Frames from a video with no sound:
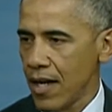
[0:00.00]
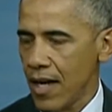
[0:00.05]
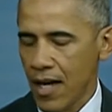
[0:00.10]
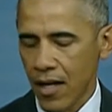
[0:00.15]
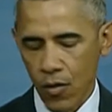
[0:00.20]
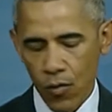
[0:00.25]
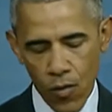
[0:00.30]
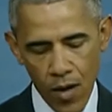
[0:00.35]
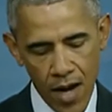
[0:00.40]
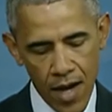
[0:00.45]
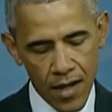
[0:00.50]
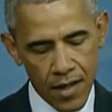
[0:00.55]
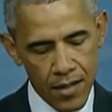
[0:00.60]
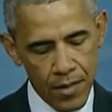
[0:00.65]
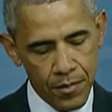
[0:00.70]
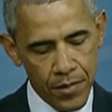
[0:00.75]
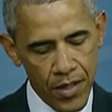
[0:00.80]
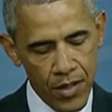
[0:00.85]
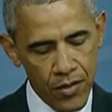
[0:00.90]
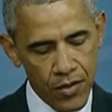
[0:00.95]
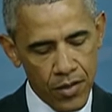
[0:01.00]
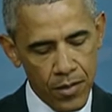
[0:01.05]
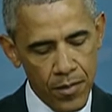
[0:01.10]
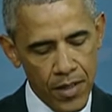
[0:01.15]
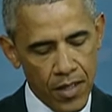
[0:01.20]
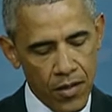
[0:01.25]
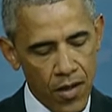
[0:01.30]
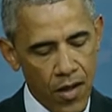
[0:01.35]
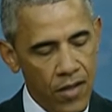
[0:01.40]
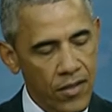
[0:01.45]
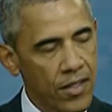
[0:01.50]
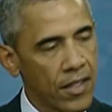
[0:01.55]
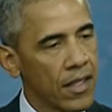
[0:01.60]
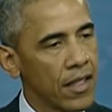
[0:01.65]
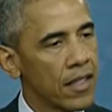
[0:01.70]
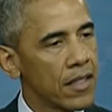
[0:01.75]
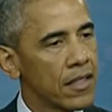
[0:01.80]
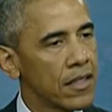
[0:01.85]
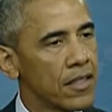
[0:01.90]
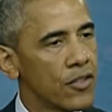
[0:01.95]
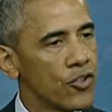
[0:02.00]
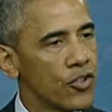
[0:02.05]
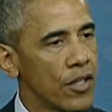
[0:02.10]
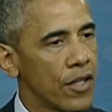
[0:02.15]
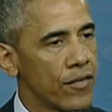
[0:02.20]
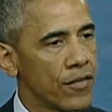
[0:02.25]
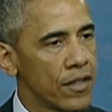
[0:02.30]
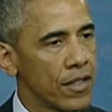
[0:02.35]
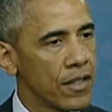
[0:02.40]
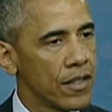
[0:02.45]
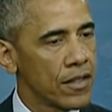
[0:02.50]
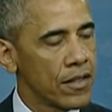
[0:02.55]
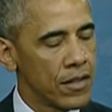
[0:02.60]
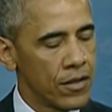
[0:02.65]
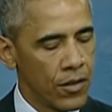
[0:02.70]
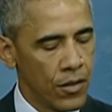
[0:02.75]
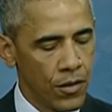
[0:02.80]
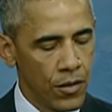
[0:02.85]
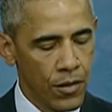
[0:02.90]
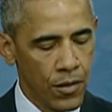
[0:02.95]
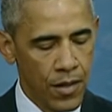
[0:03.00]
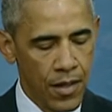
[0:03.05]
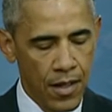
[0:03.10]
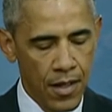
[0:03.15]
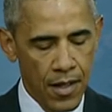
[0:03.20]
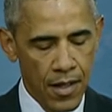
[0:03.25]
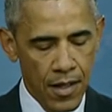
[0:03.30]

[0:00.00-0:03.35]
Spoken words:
and Iraq appears to be causing it to shift to